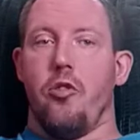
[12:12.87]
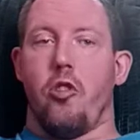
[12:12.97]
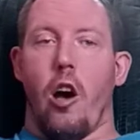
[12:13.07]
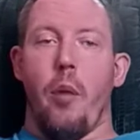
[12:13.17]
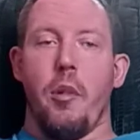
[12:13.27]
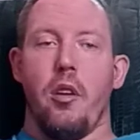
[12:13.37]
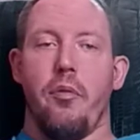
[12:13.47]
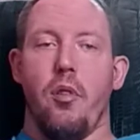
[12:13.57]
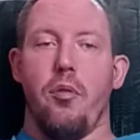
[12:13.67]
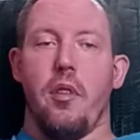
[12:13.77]
taught me a
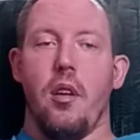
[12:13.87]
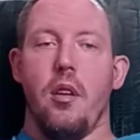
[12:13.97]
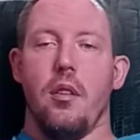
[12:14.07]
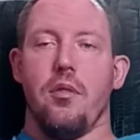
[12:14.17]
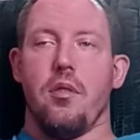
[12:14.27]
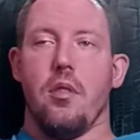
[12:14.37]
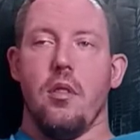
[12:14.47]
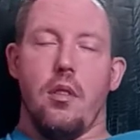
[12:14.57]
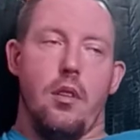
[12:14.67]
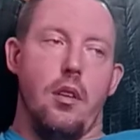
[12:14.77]
few things
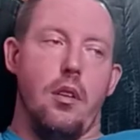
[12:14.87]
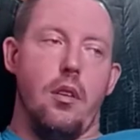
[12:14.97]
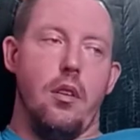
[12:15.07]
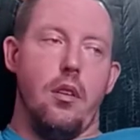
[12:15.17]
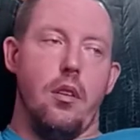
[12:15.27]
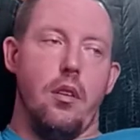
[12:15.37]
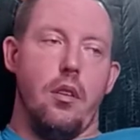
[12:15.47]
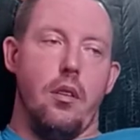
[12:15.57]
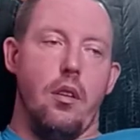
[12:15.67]
in